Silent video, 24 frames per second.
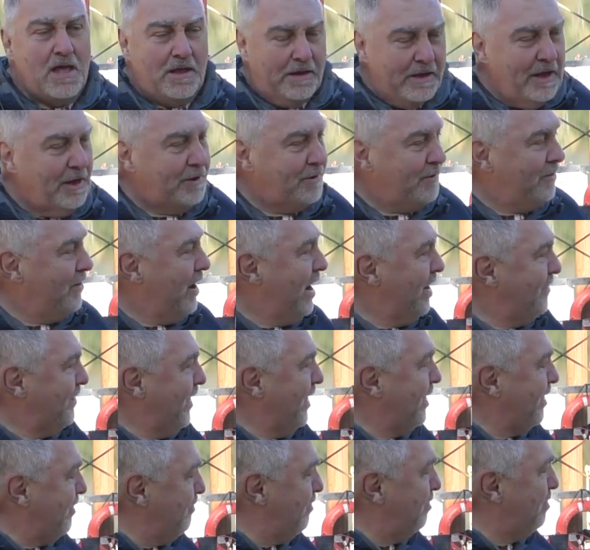Yes, sir, I
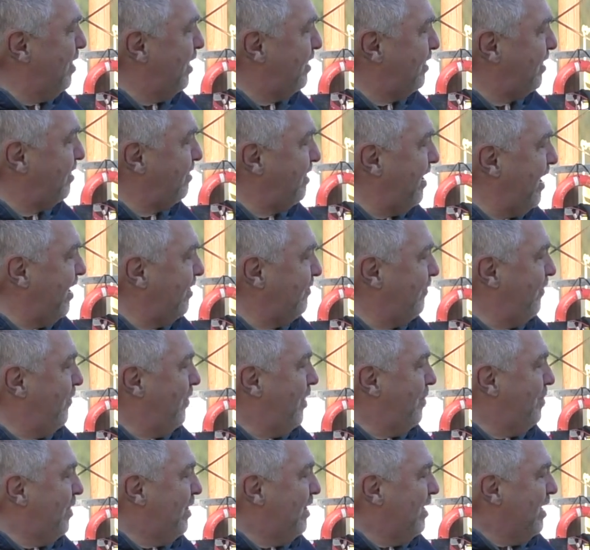think it would be successful.
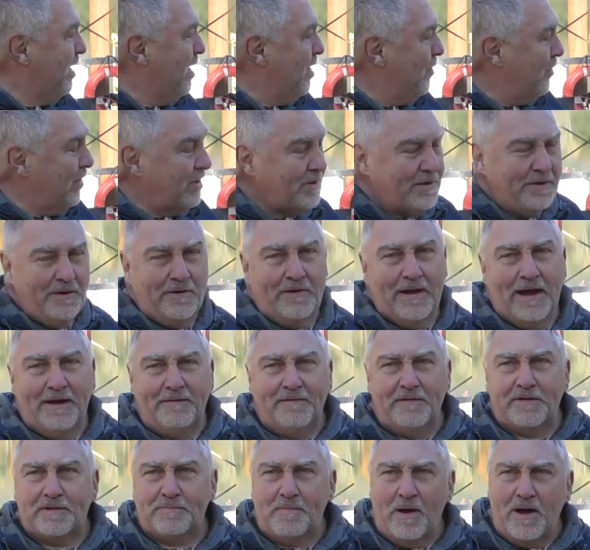I mean, we still had
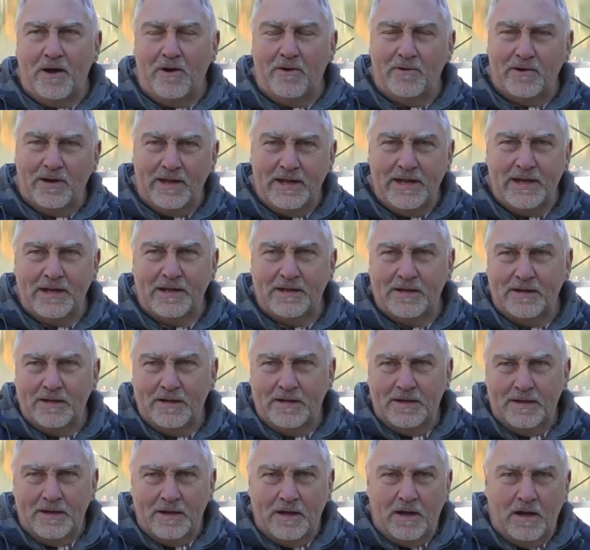the small leak.
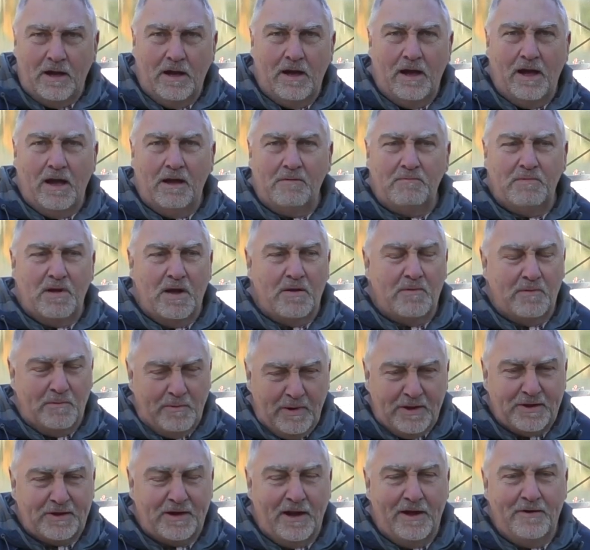You know,
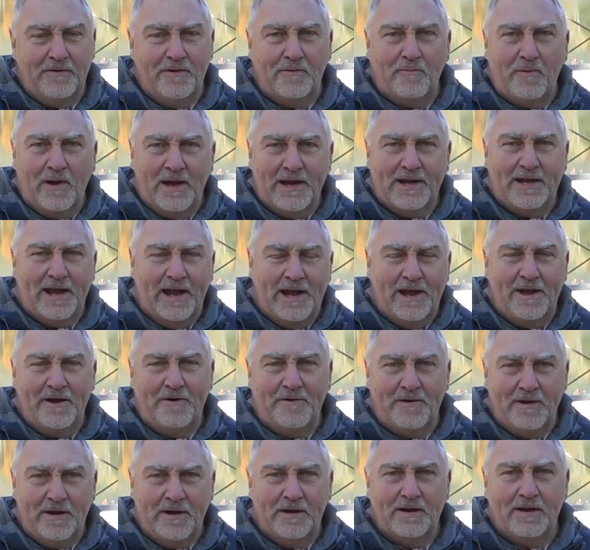we slowed it way
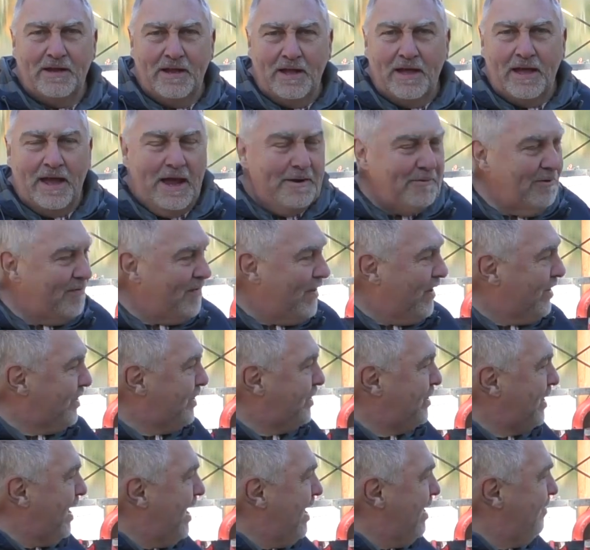down, and everything's
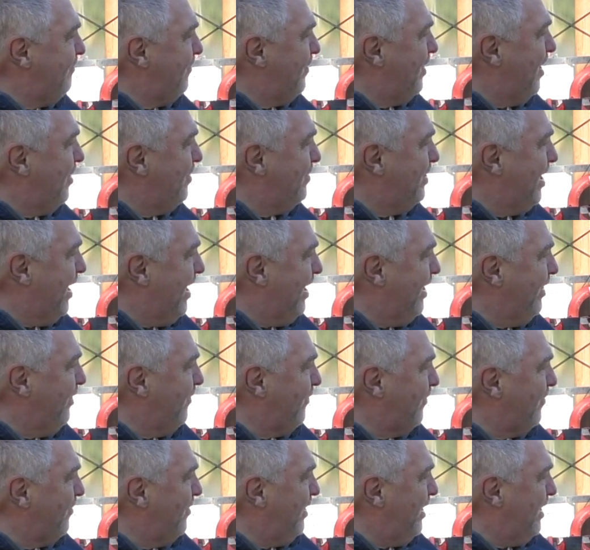safe, no
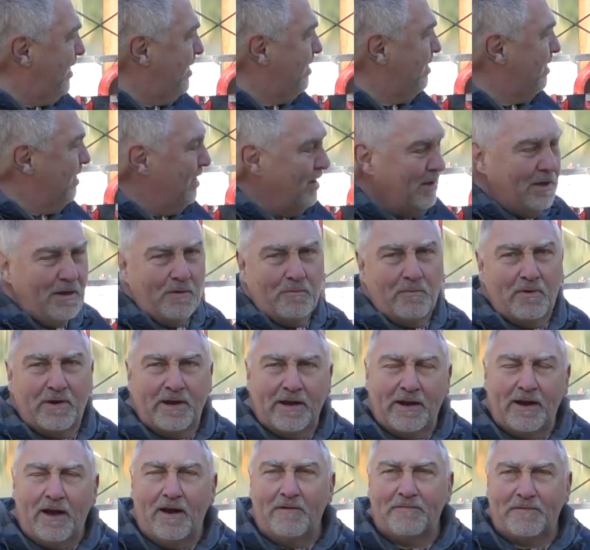danger, and we'll
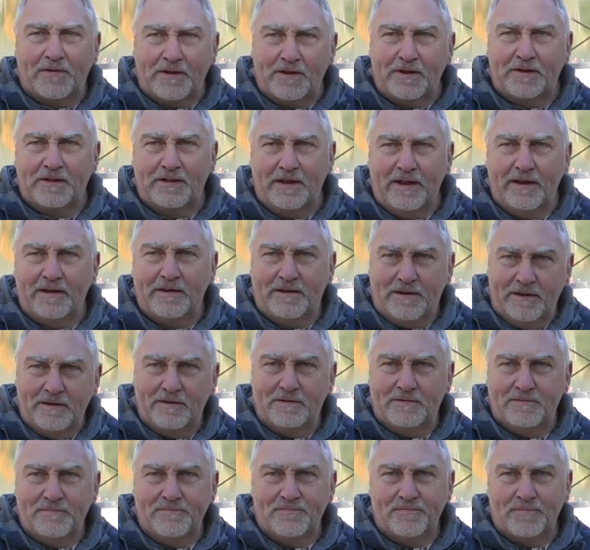get off the consent
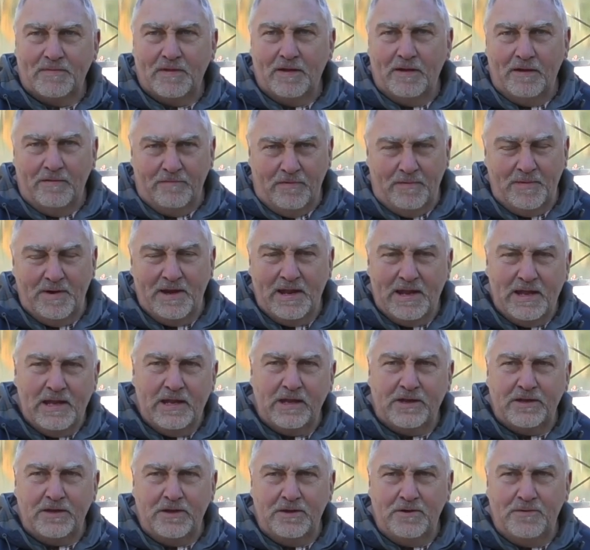from
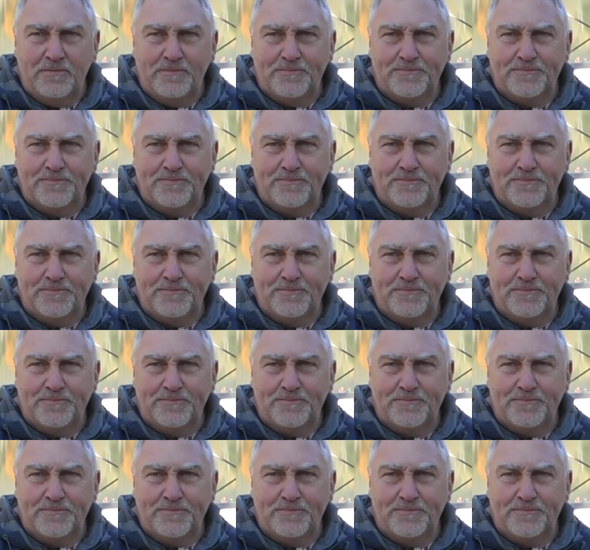DEQ.